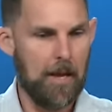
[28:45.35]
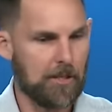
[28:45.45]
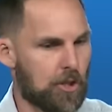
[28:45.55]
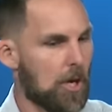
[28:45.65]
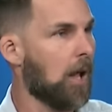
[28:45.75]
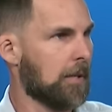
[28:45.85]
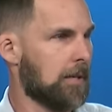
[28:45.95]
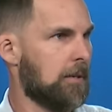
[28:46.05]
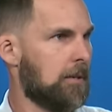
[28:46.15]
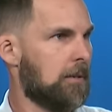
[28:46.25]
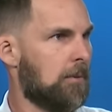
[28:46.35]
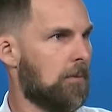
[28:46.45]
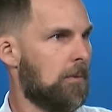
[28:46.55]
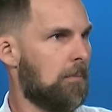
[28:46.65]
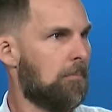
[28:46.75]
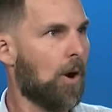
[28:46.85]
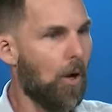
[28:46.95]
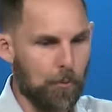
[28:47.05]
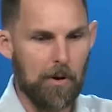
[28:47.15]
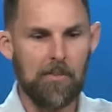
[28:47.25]
and solid. But
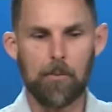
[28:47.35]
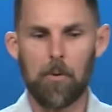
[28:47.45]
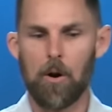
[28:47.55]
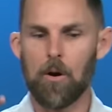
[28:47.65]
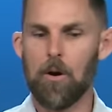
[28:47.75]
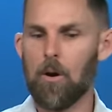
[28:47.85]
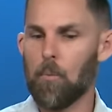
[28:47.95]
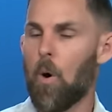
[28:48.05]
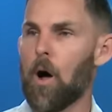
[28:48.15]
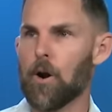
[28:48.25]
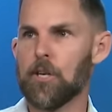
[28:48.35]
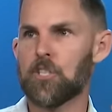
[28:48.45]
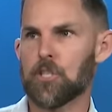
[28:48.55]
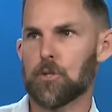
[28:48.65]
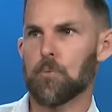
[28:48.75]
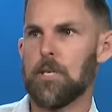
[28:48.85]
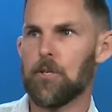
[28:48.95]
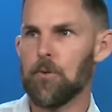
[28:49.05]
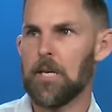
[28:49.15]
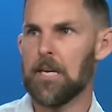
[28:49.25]
all three of them are water. It's just three
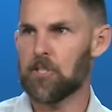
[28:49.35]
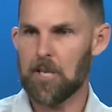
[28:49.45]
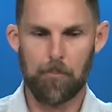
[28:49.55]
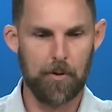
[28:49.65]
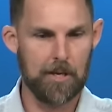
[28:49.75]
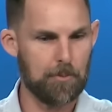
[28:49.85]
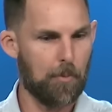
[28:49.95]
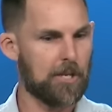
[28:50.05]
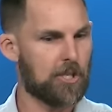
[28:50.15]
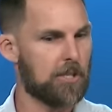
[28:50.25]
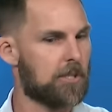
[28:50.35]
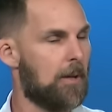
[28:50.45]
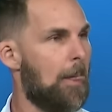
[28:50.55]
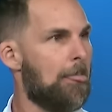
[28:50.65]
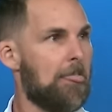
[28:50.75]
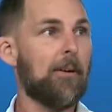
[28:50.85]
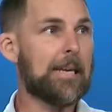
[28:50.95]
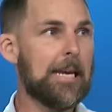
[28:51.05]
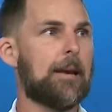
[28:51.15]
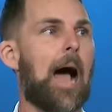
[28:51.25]
unique, separate expressions. Now,
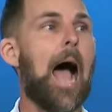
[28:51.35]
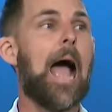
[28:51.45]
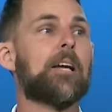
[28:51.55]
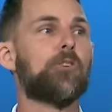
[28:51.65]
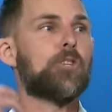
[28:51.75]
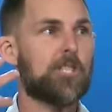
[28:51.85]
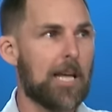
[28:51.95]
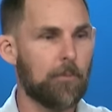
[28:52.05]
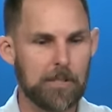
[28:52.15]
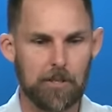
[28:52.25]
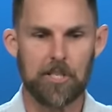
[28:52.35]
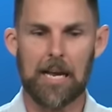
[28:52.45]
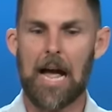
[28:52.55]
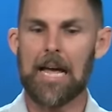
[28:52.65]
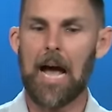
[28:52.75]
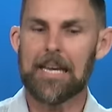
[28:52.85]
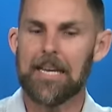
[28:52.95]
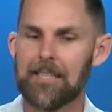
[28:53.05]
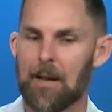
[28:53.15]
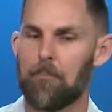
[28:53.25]
again, I, I understand what they're saying. I, I,
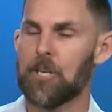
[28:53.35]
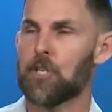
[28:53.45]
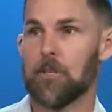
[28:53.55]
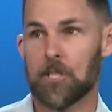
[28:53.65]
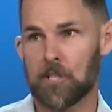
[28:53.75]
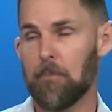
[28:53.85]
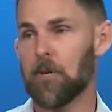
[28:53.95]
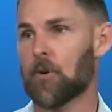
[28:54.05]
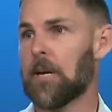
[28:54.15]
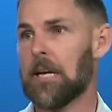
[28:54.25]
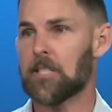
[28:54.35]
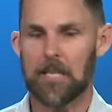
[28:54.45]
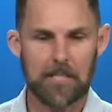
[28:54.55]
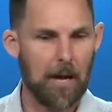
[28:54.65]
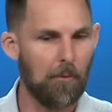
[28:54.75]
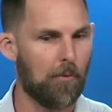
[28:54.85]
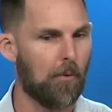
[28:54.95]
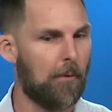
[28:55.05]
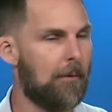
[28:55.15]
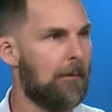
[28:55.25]
get that picture, and to some degree, it's, it's
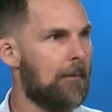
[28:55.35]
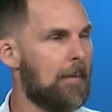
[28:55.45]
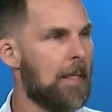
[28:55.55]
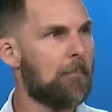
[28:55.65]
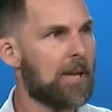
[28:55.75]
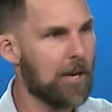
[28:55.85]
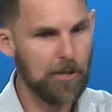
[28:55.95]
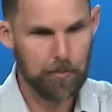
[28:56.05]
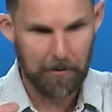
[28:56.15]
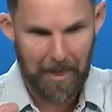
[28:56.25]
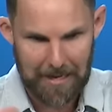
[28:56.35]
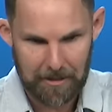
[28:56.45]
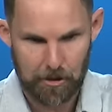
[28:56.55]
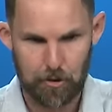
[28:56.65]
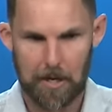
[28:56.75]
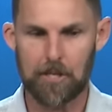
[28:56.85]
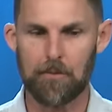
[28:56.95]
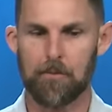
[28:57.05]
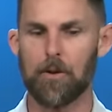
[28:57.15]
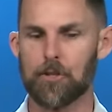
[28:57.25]
helpful. But here's where that
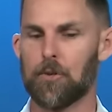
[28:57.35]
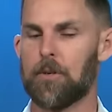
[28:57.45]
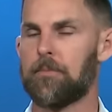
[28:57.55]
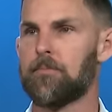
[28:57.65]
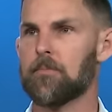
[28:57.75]
illustration falls short.